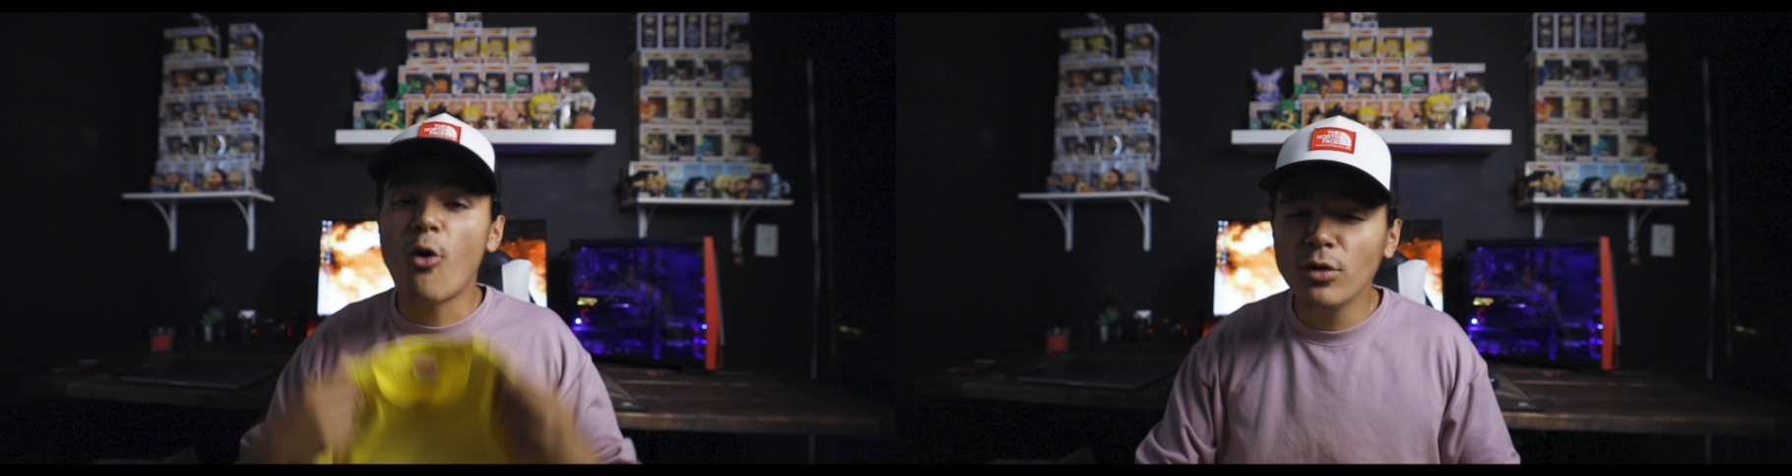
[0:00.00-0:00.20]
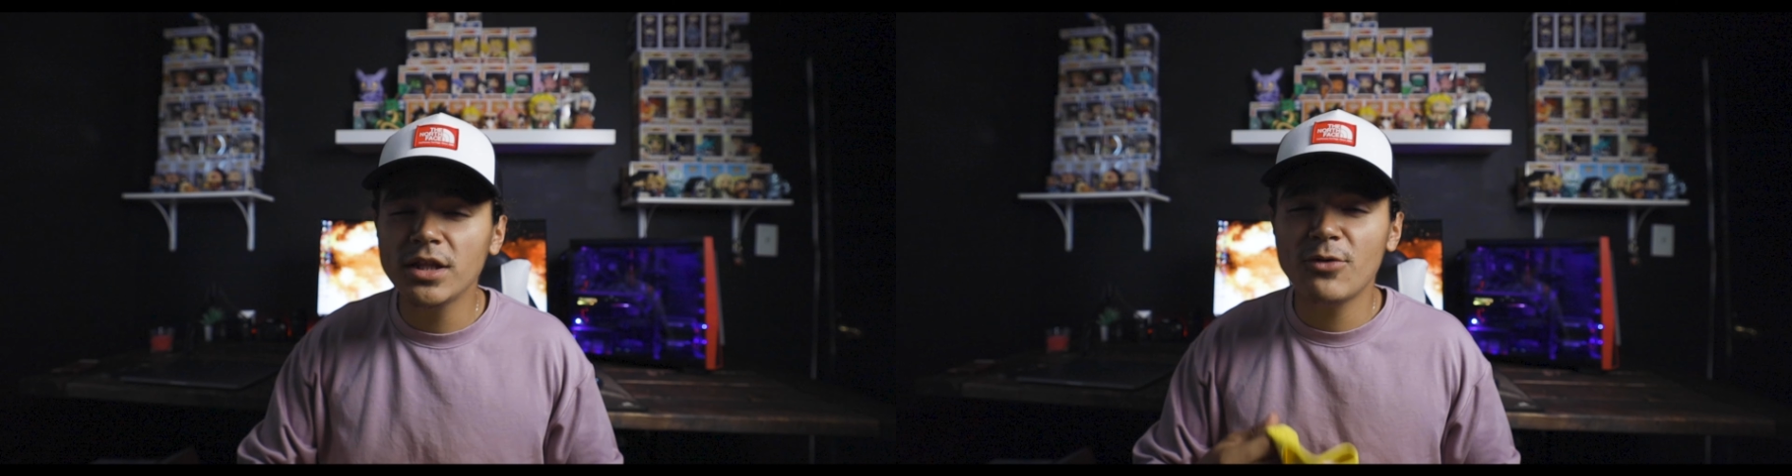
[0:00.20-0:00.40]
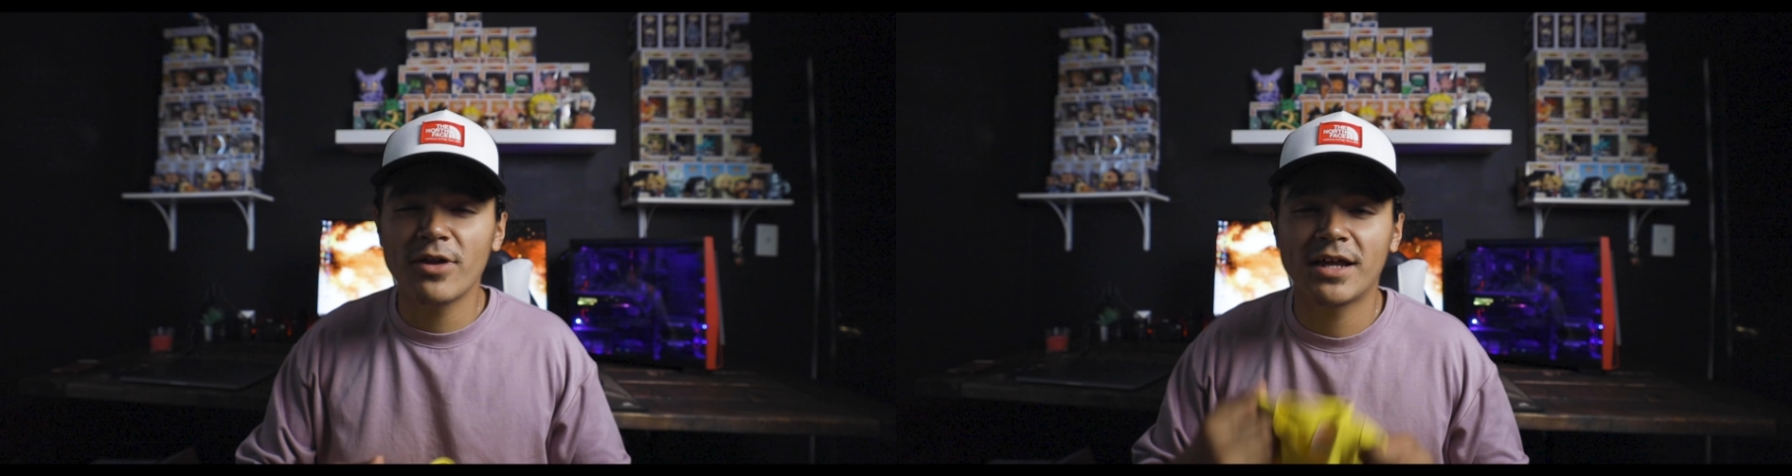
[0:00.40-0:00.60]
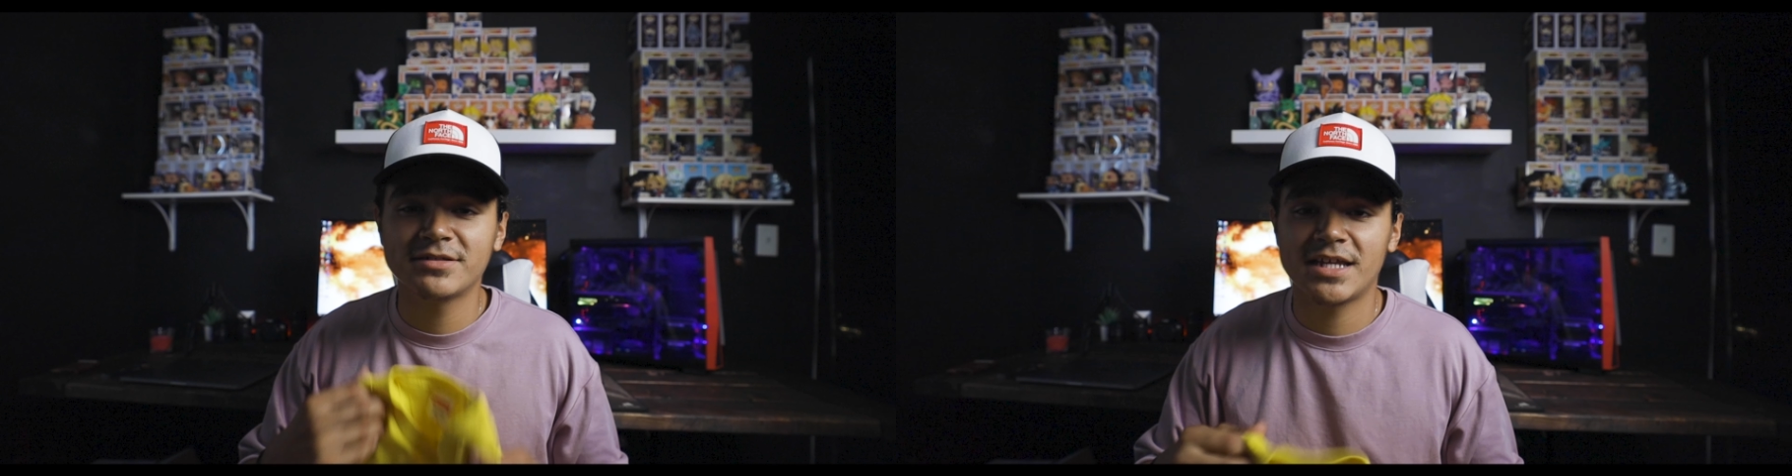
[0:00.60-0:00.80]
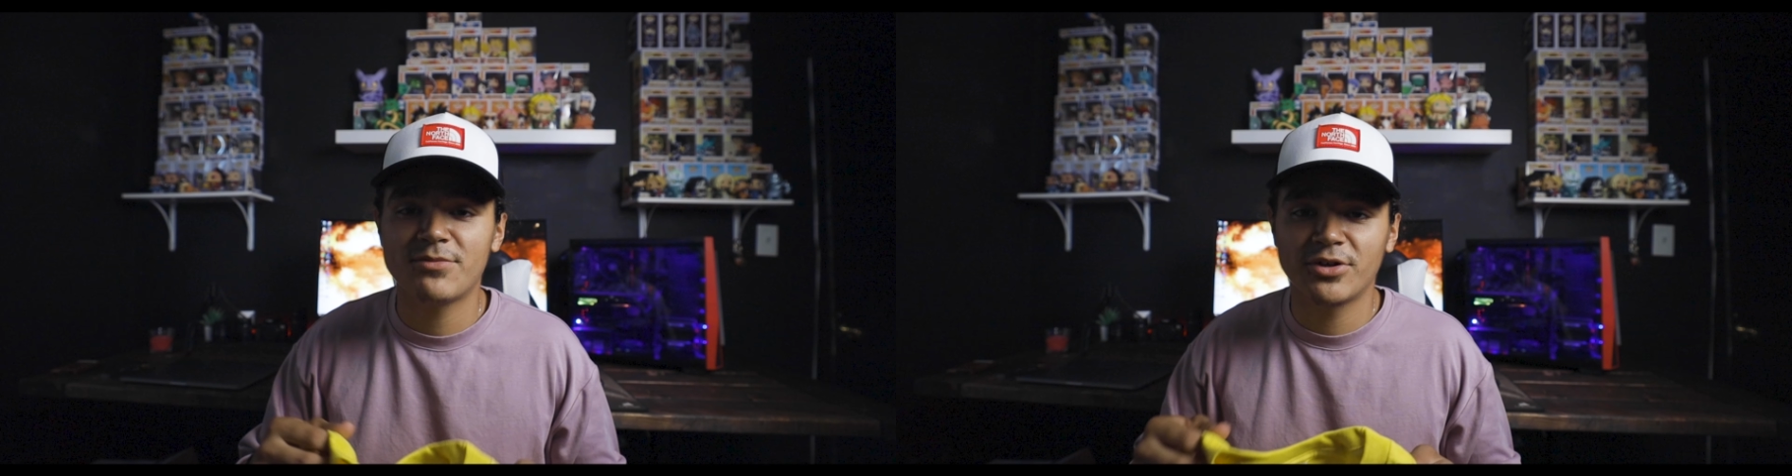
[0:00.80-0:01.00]
only one I
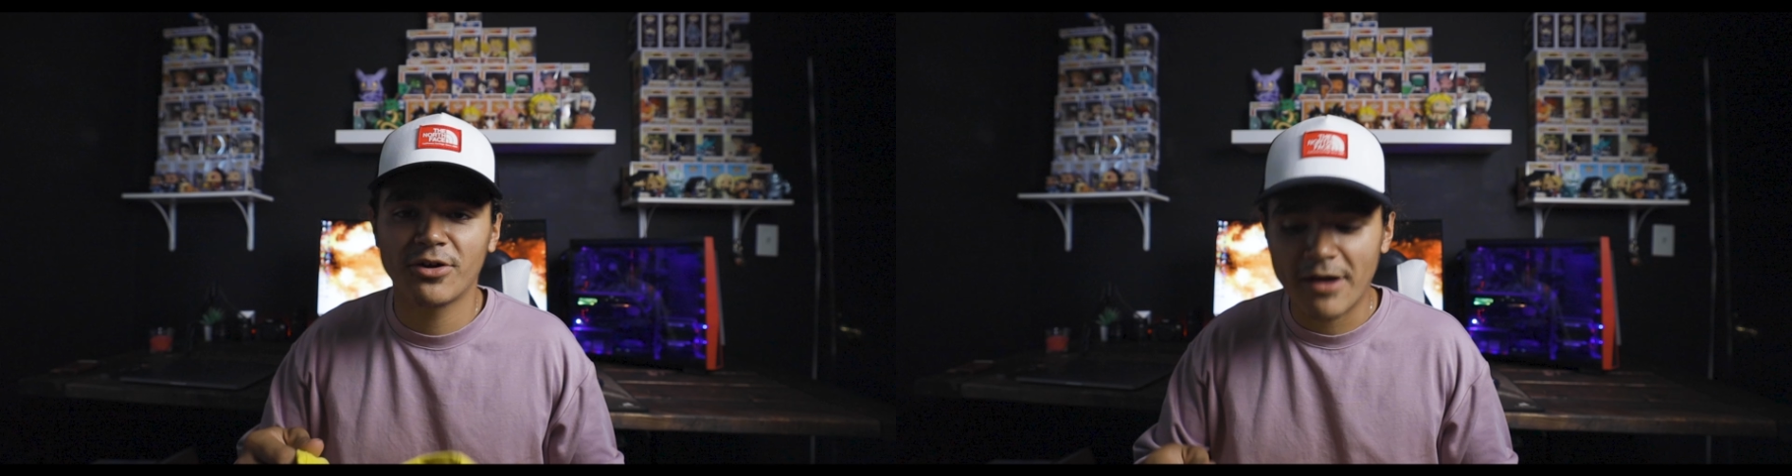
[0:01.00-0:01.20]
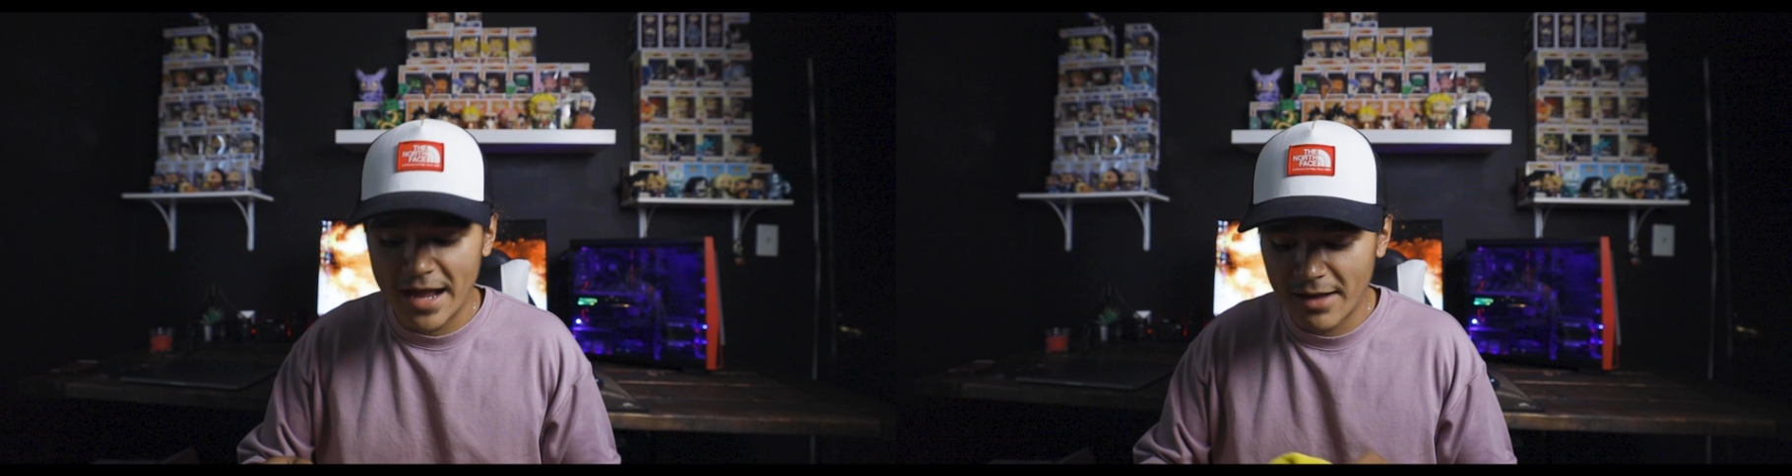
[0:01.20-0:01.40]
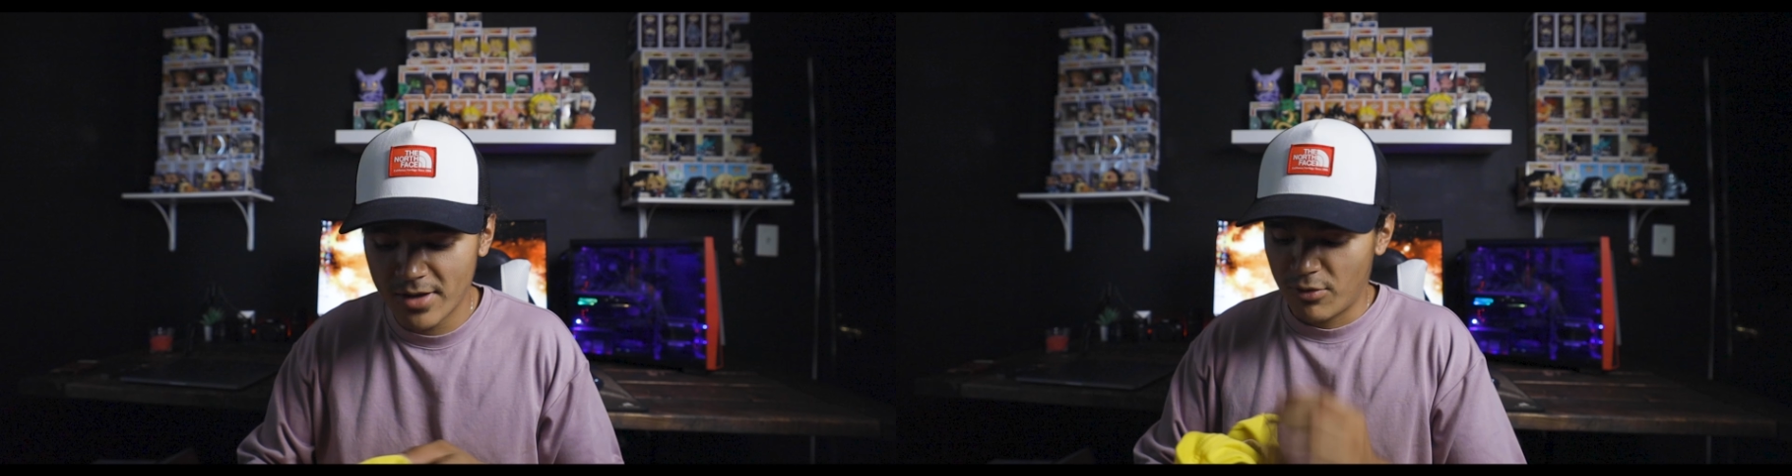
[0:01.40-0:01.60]
was able to grab,